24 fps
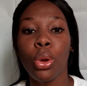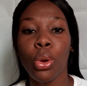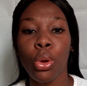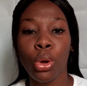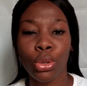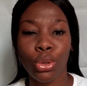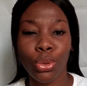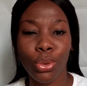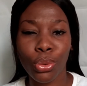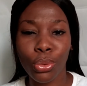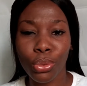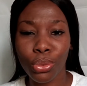
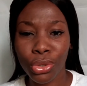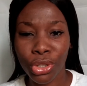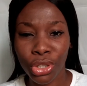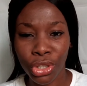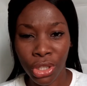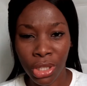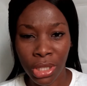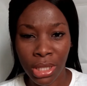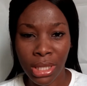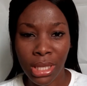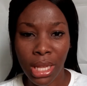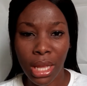lot, Google
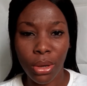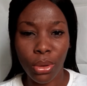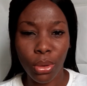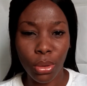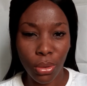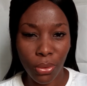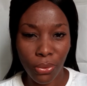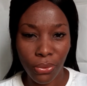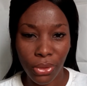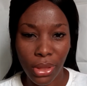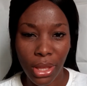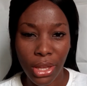Sheets and all
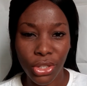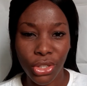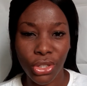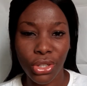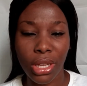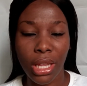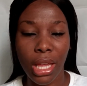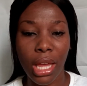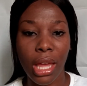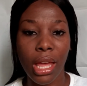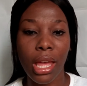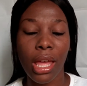of that,
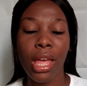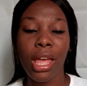you get?